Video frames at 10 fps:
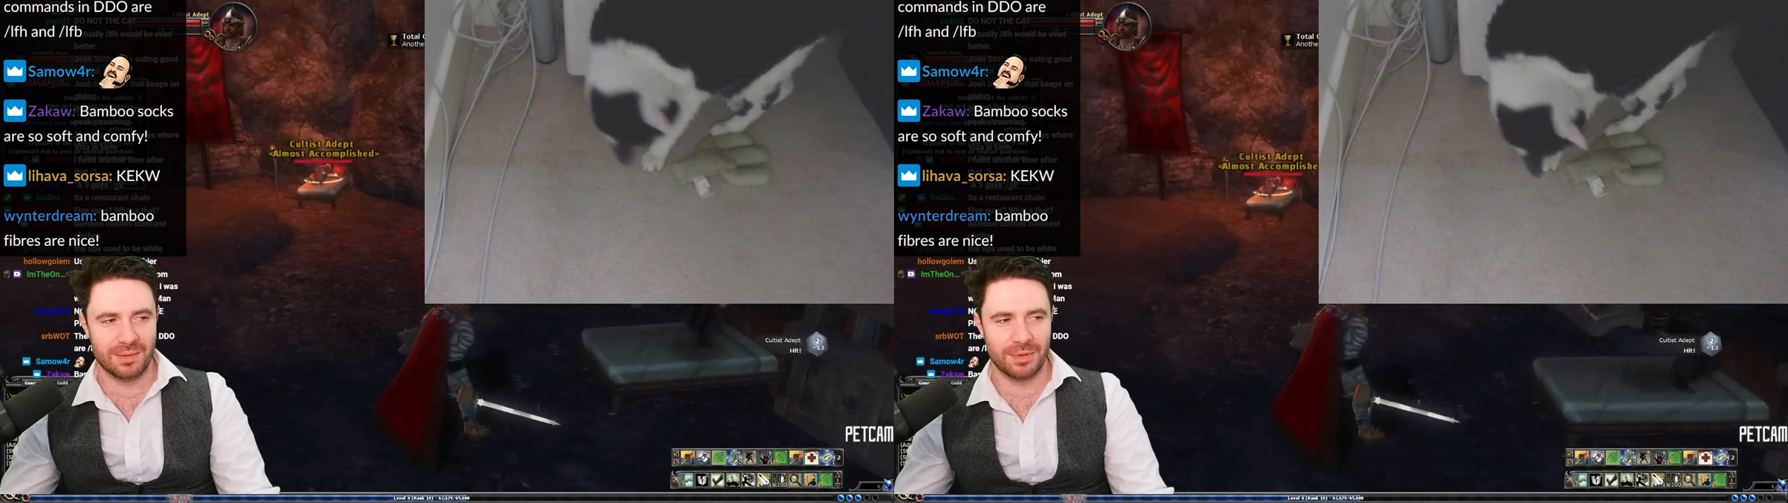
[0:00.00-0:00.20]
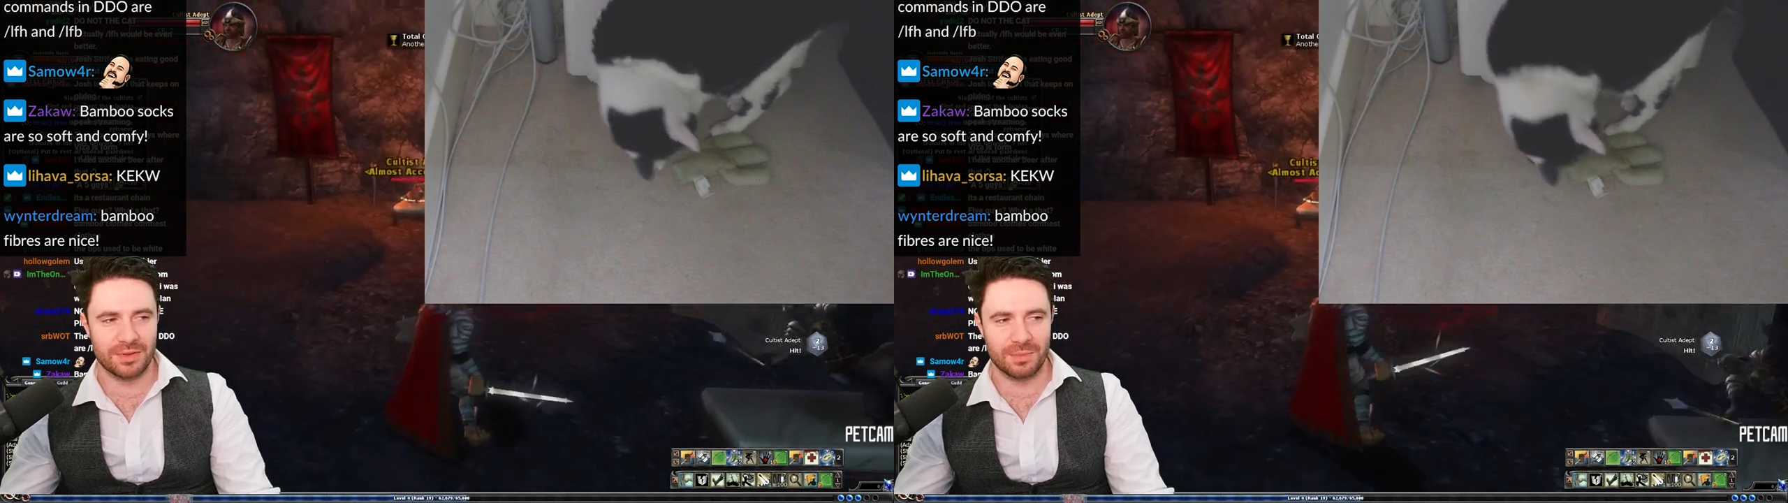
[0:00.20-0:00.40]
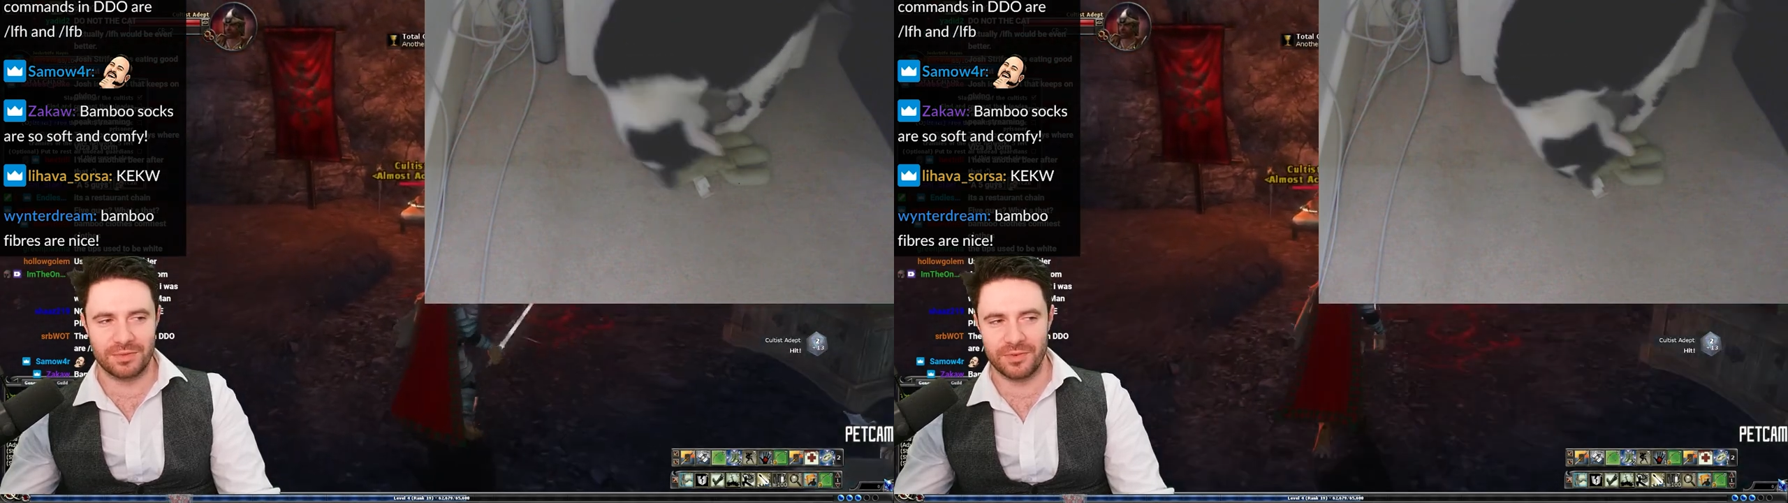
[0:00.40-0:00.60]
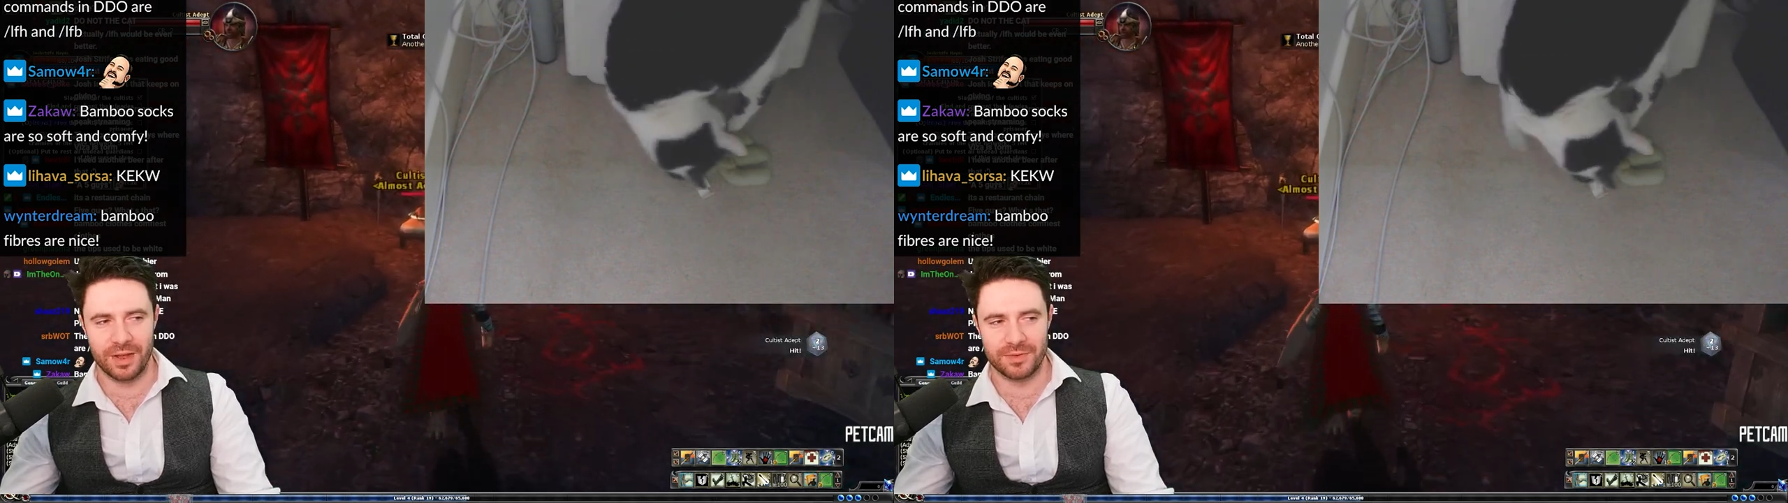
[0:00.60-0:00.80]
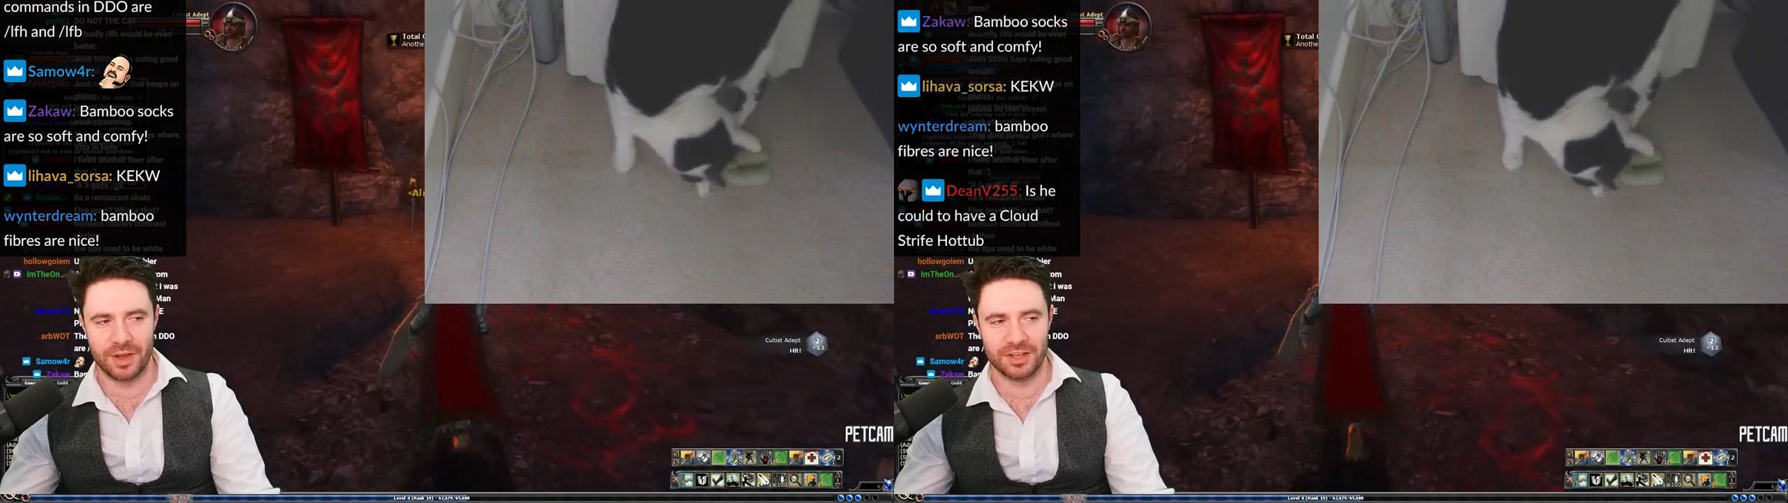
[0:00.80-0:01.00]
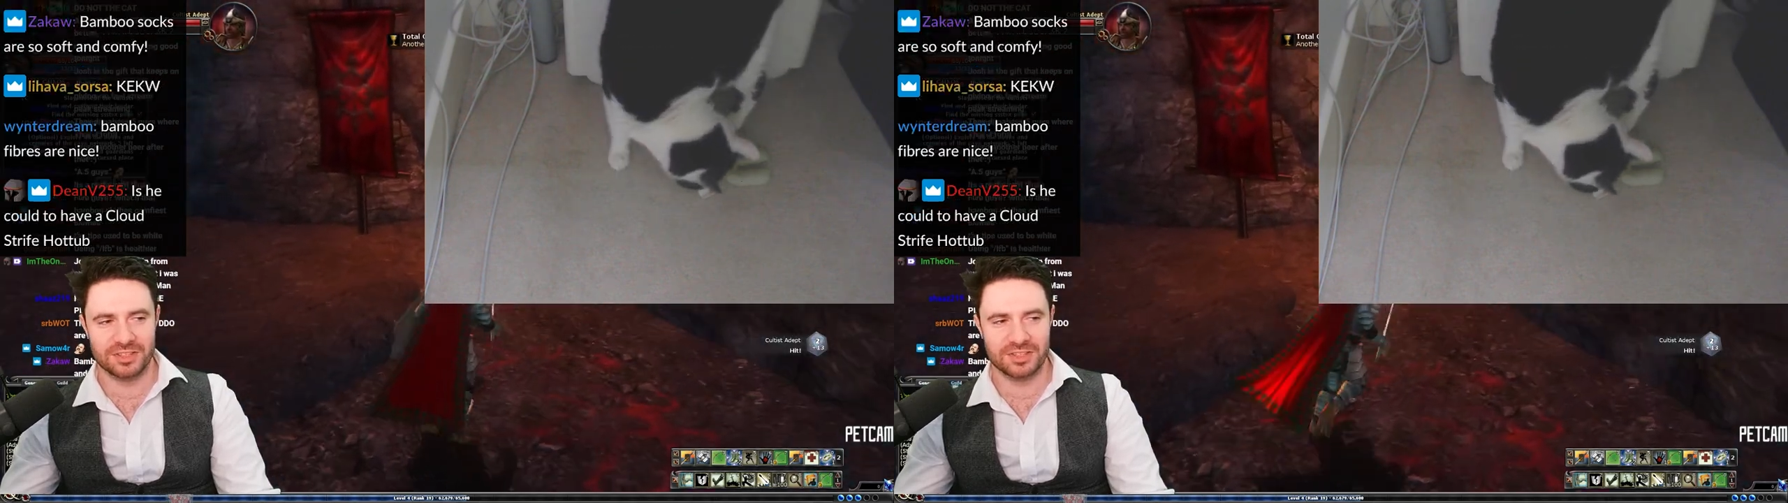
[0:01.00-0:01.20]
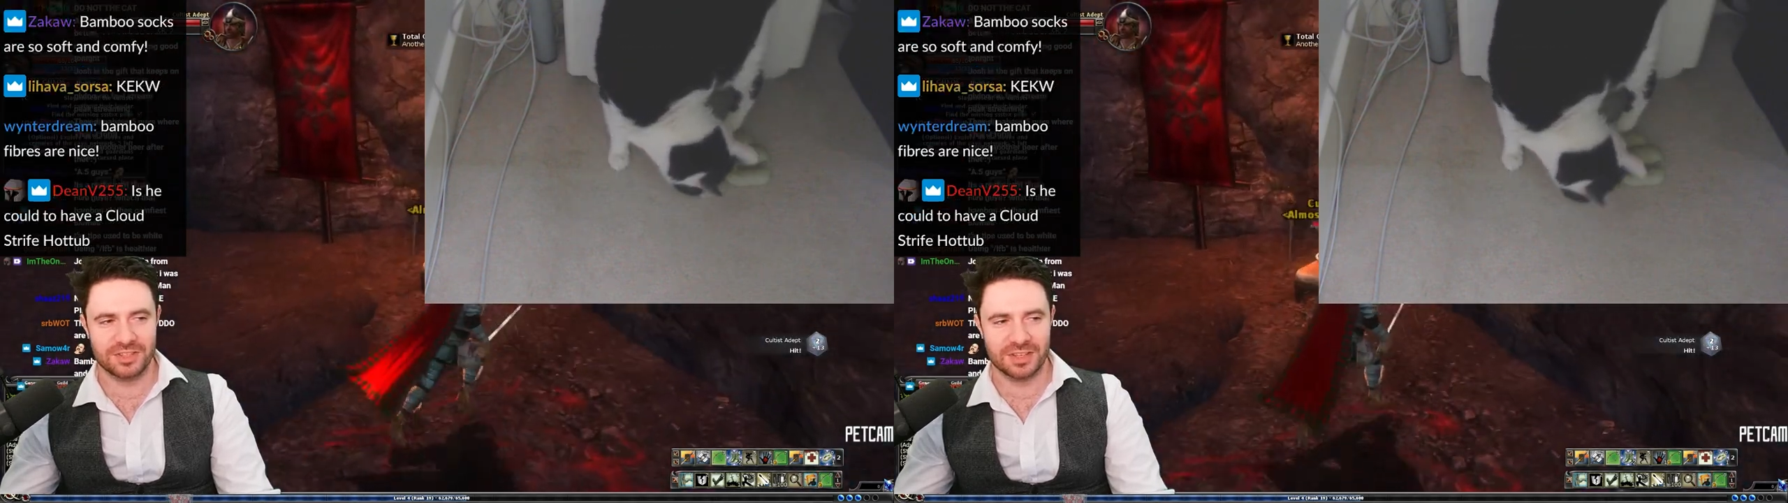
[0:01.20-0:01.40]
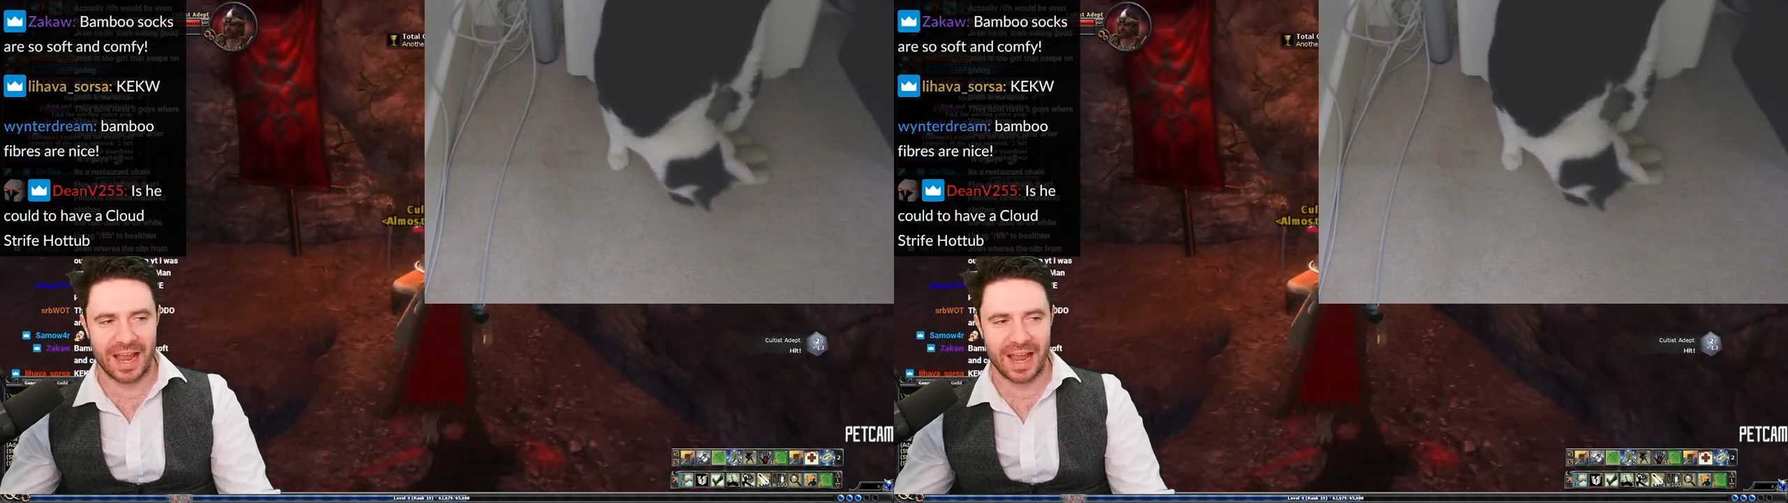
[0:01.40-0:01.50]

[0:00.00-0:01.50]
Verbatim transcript: in with with five guys.